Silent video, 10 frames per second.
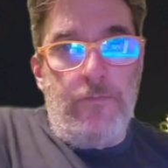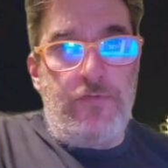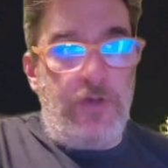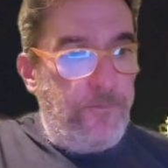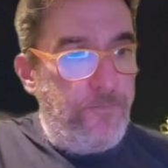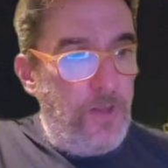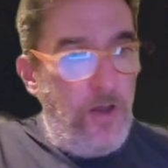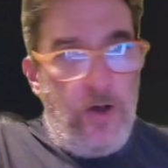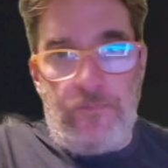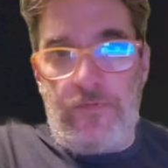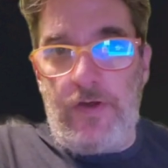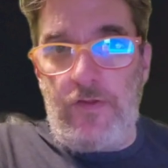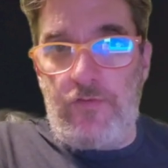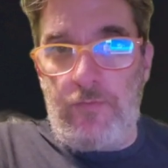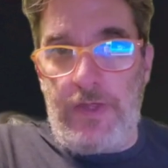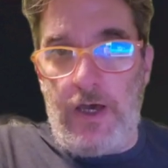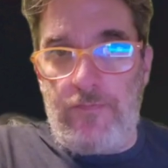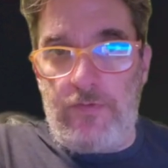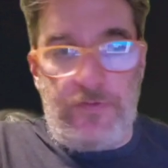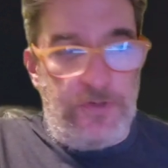So hopefully this will be
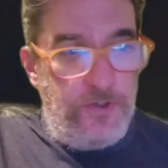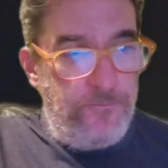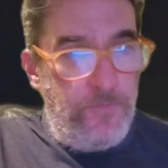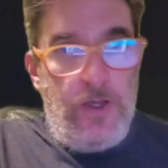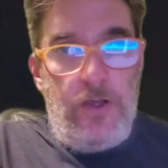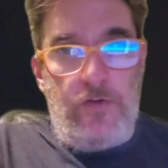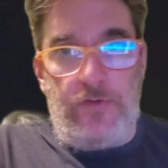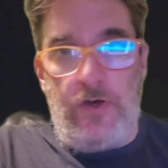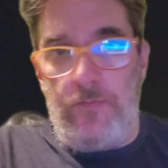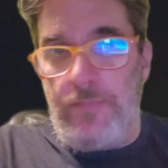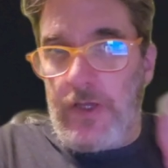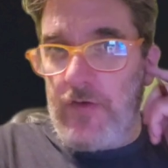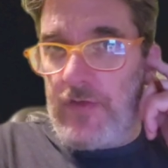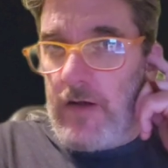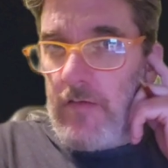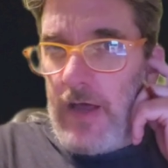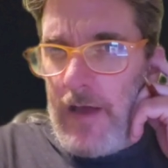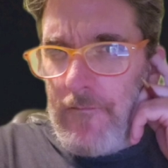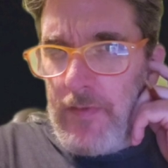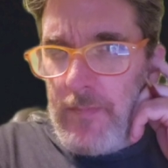helpful to you. So because I don't
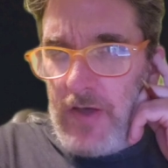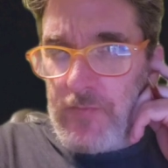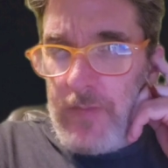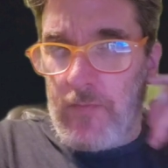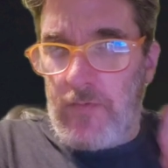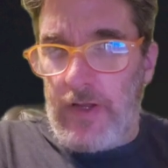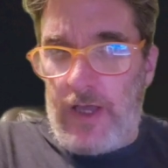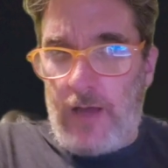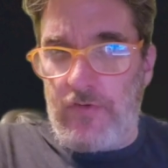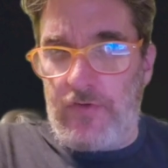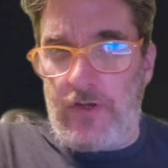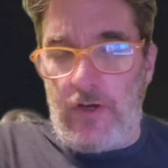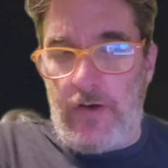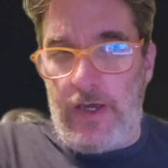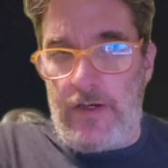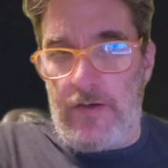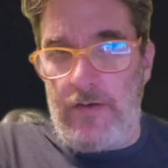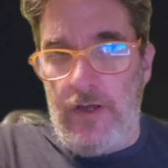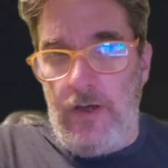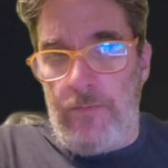have the best memory, I'm just going to go ahead
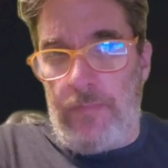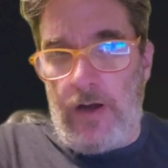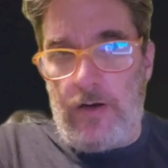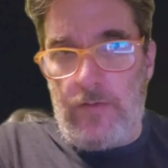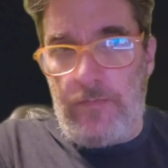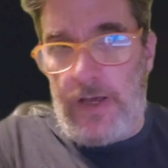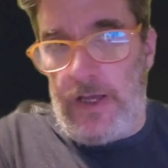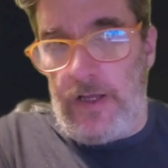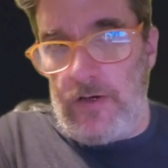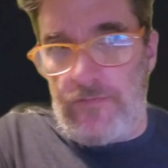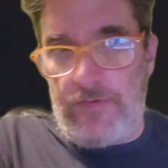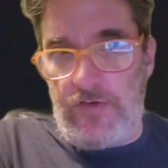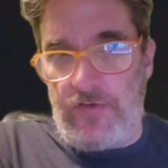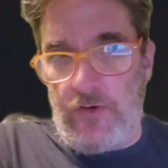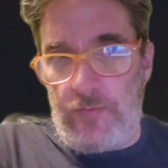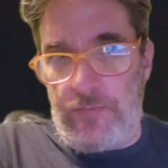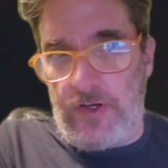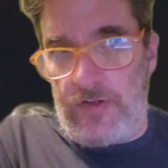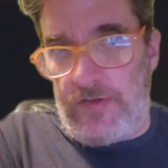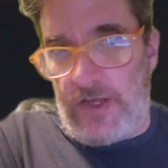and borrow my girlfriend's
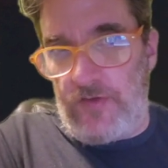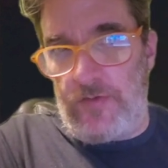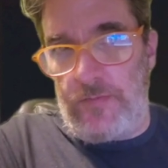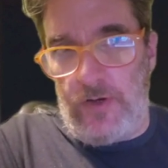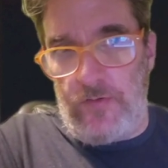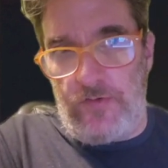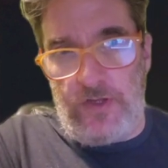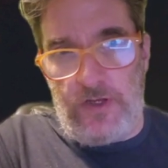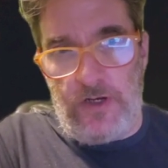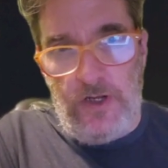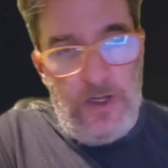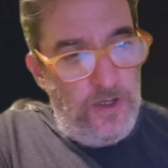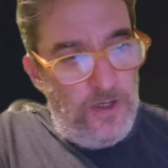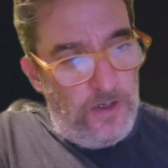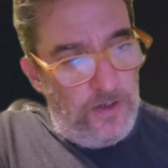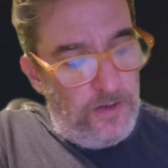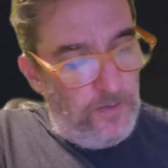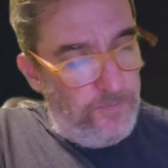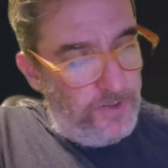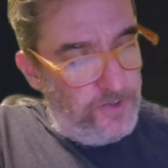notebook to take some notes here.
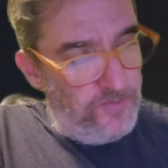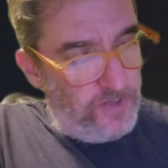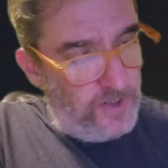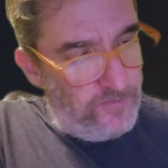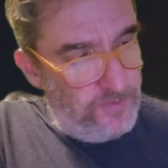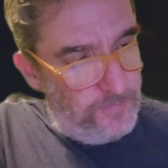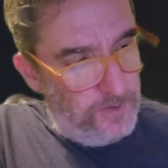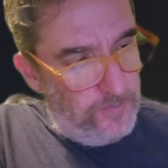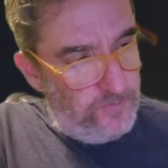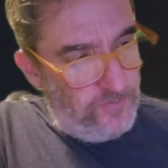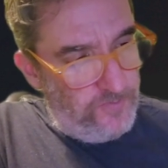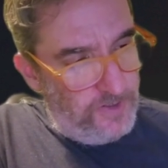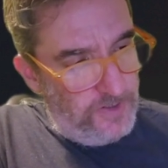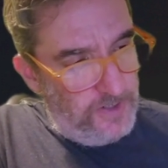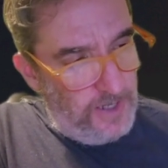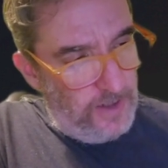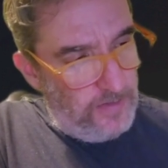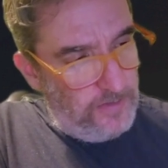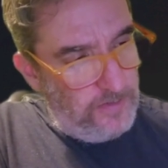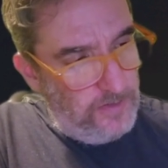Oh wait, she's got some notes written
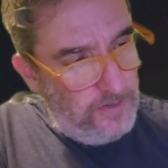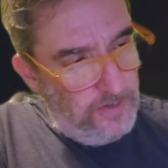down.